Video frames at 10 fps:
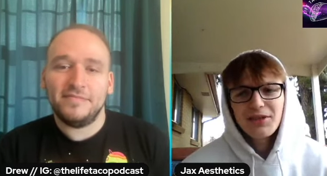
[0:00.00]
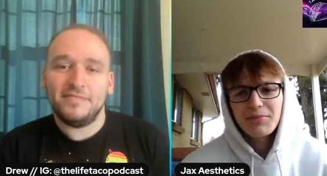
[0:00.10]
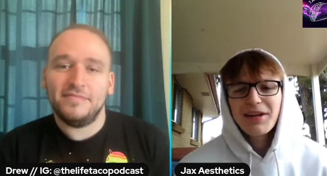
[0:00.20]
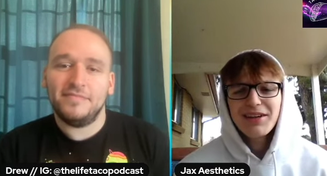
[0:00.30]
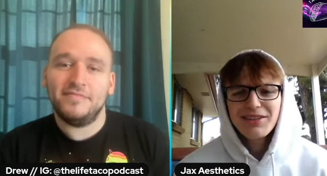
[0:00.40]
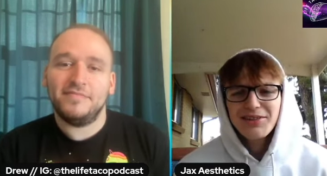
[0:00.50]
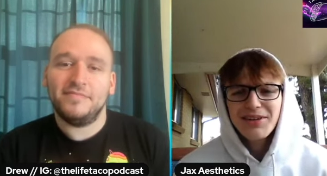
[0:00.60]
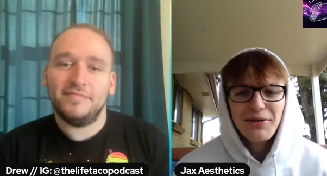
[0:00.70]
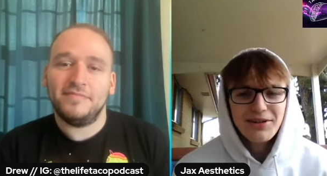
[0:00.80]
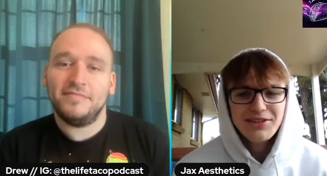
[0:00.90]
Speaker 1: So I'm like, you know
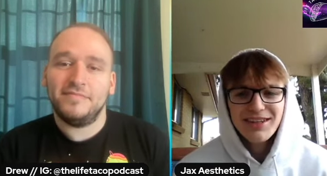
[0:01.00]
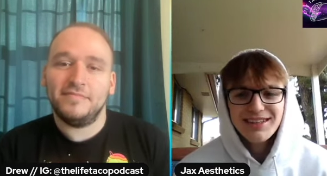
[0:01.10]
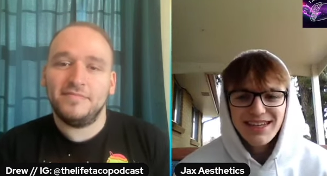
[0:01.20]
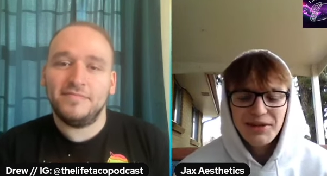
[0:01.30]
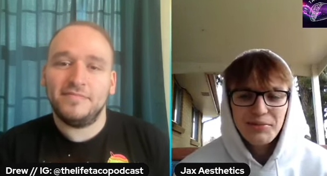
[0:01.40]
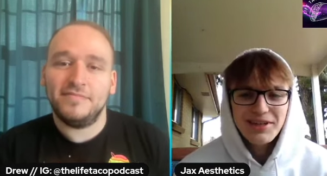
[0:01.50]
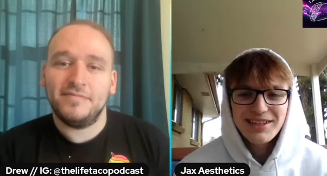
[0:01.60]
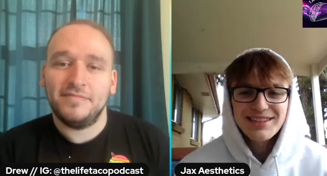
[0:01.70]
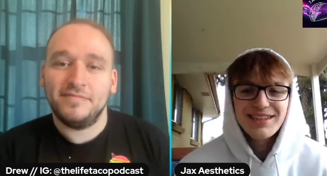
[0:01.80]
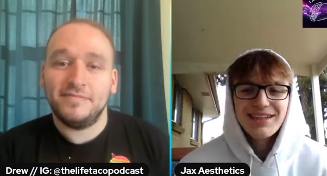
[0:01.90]
what, I want to try this out
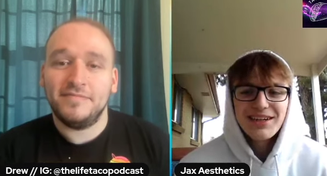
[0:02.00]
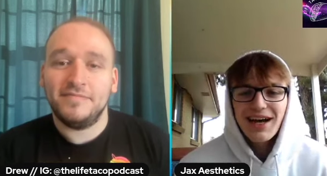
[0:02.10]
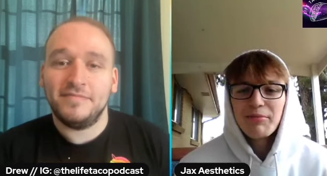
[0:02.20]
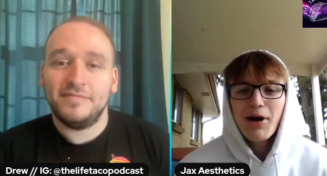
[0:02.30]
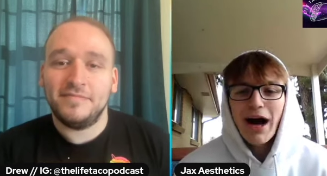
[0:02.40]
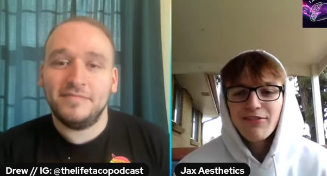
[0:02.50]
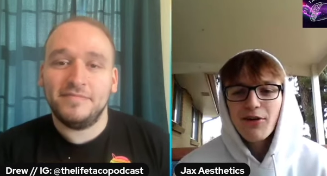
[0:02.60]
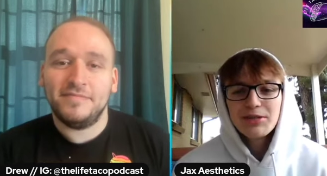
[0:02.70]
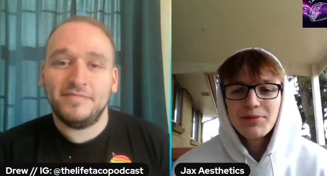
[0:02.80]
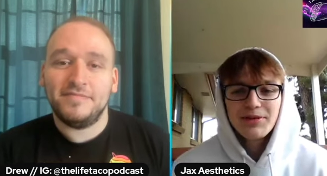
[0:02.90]
because I'm I've
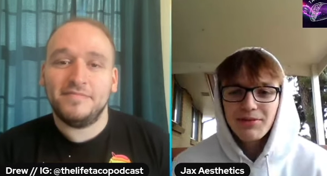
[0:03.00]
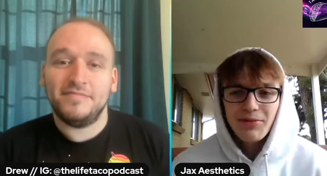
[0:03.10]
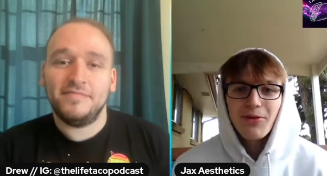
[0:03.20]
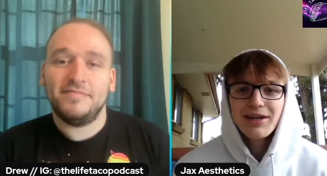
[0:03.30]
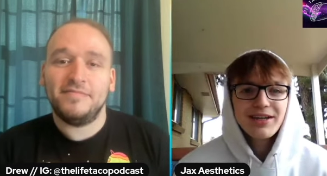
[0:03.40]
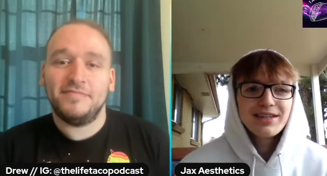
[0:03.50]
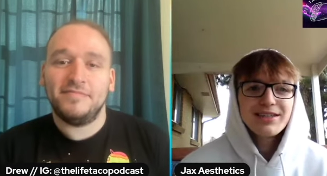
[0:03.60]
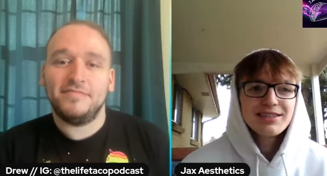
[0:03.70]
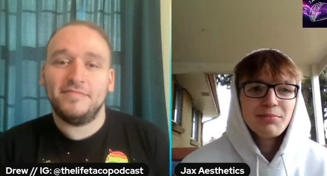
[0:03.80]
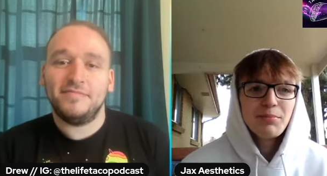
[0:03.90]
always been wanting to
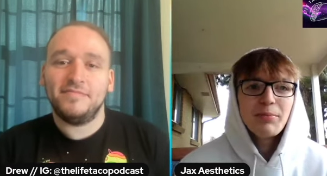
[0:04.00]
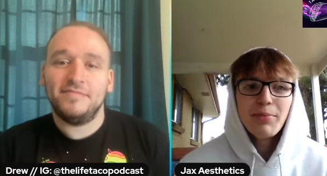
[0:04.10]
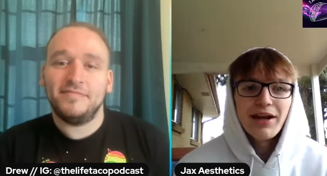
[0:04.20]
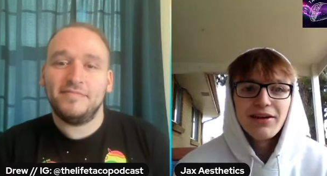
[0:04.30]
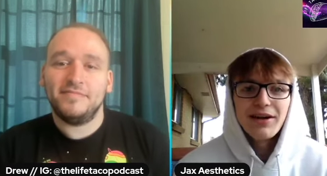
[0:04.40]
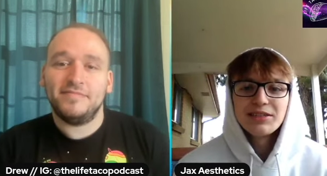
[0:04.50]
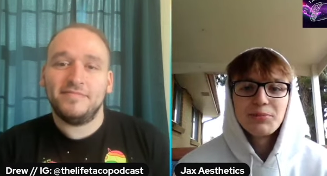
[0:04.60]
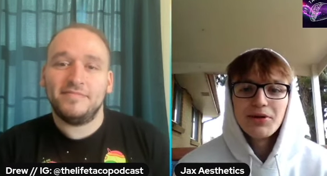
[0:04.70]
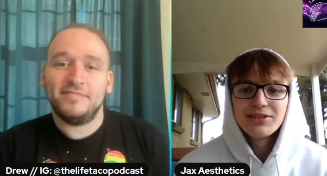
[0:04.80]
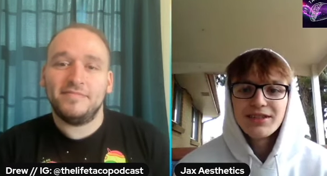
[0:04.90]
just be better as a
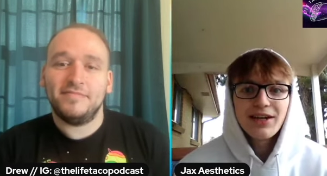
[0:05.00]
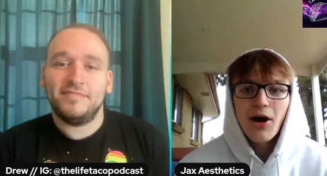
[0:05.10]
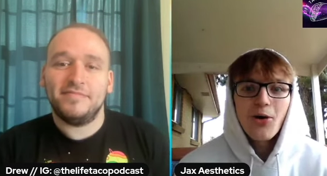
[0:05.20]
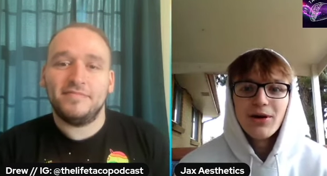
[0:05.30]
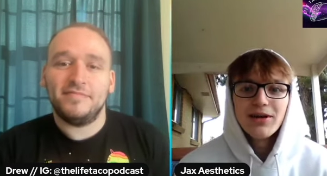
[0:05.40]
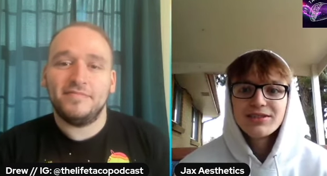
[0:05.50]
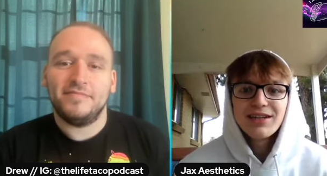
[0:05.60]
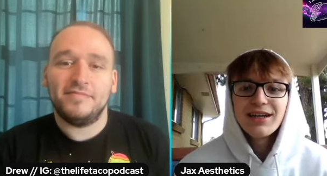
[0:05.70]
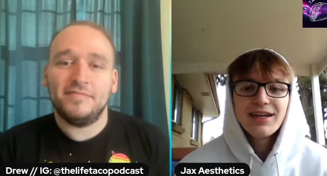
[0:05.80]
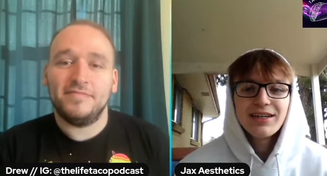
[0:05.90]
person, like always.
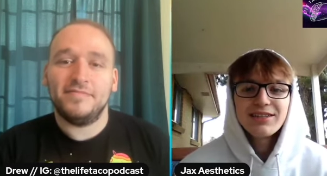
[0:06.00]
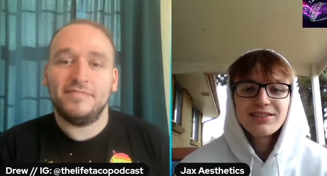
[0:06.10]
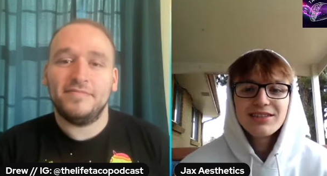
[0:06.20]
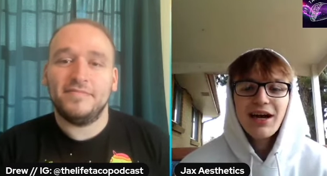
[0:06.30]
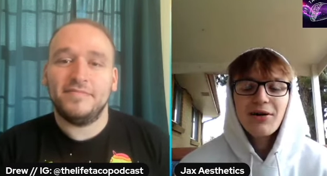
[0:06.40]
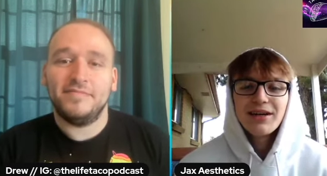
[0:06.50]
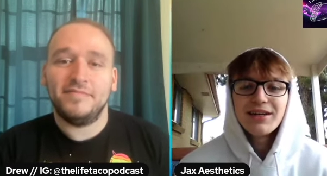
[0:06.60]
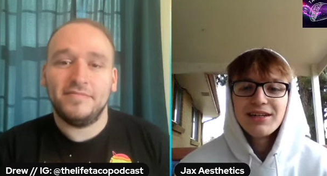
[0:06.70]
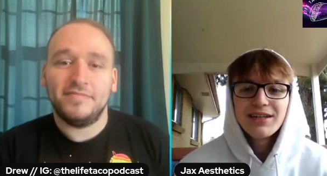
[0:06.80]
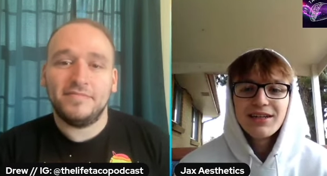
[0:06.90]
It's just how
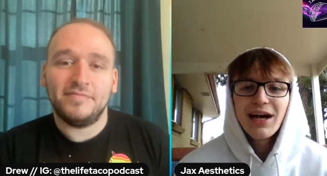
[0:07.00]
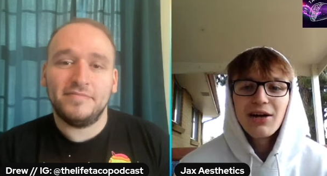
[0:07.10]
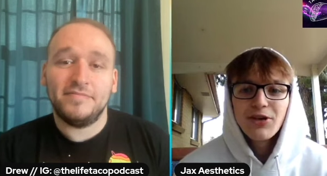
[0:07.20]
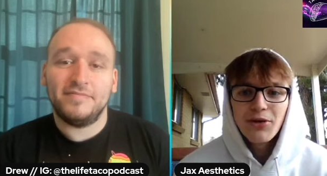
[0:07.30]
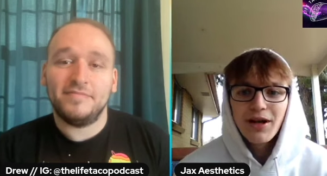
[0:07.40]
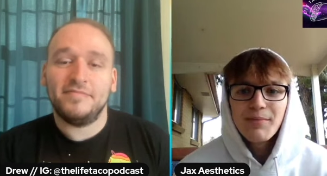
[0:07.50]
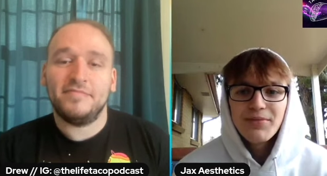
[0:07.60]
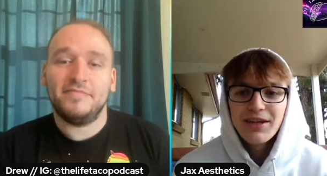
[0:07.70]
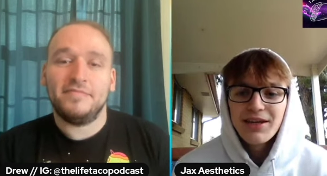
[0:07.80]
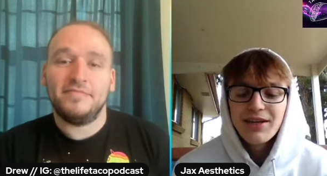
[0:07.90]
I how I've grown up.
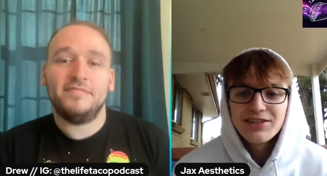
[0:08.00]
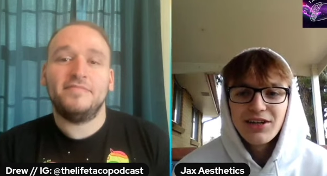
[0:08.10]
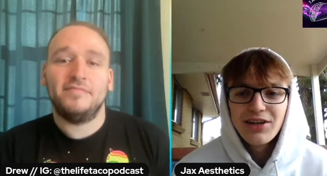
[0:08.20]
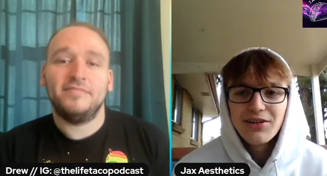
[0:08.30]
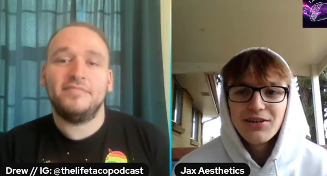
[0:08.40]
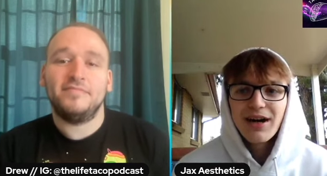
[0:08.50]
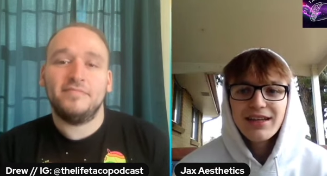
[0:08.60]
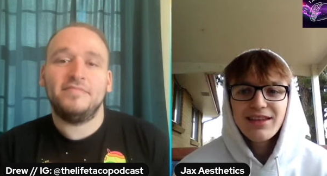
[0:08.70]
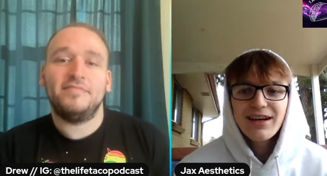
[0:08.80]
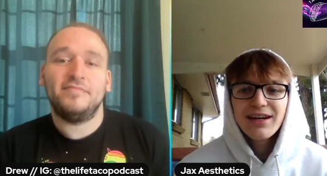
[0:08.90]
So
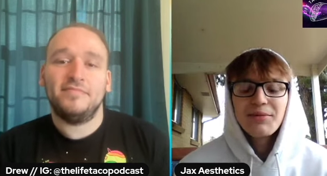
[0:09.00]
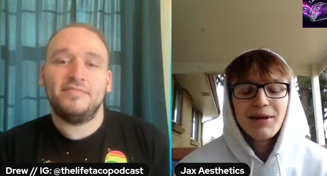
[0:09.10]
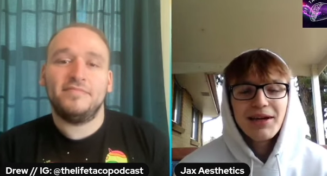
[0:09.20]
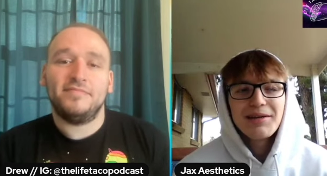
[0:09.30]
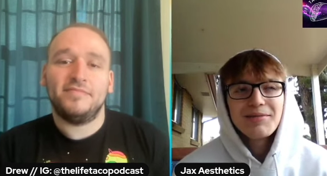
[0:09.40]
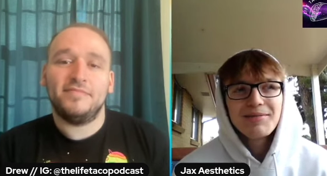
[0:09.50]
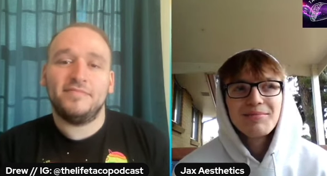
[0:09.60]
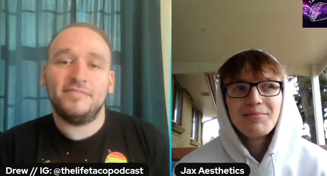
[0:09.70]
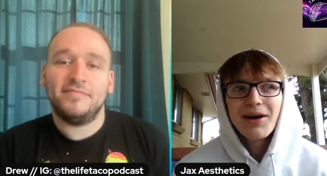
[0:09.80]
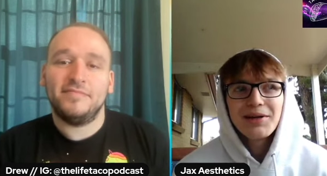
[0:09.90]
I thought, man,
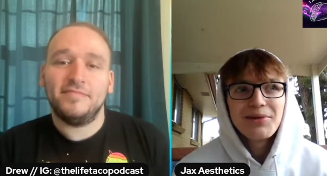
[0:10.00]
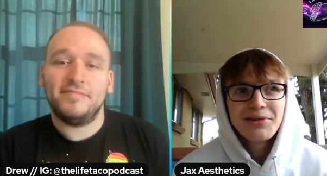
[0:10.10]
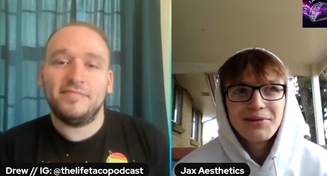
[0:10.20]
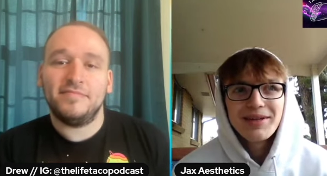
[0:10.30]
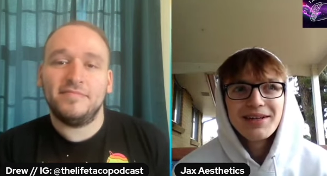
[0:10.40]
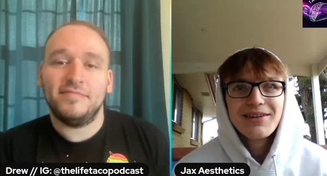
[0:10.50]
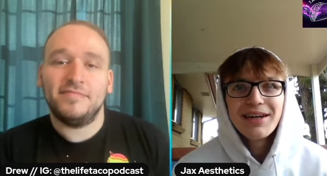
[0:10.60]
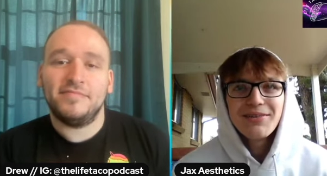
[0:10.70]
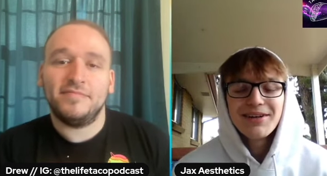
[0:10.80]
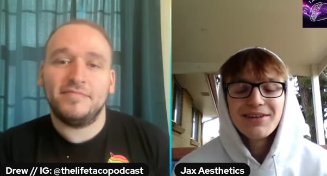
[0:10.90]
bodybuilding would be a
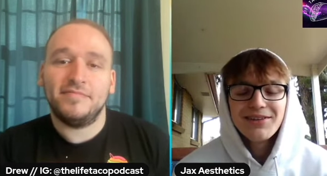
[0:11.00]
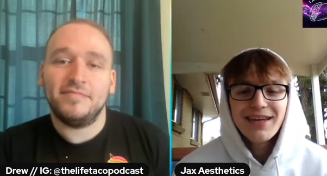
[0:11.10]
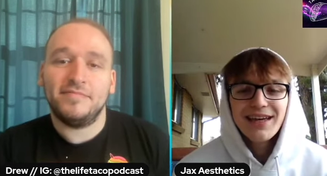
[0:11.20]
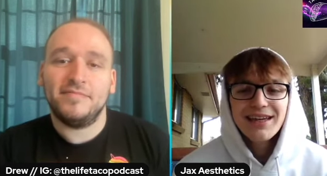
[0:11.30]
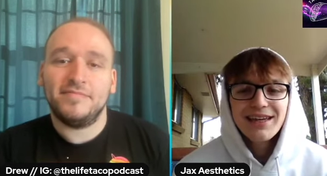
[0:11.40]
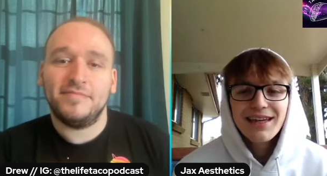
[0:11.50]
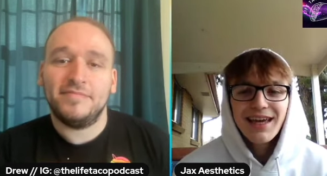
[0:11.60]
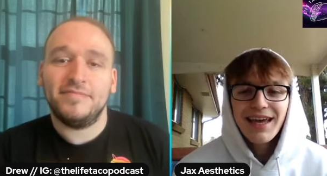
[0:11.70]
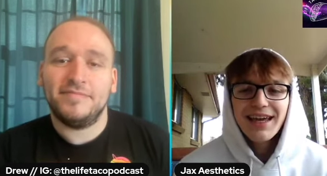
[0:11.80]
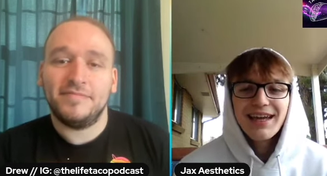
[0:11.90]
great way to do that,
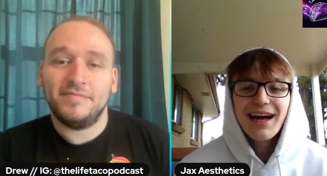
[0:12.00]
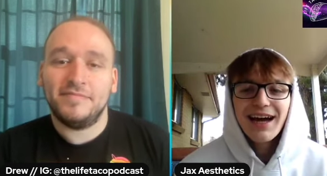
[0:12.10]
and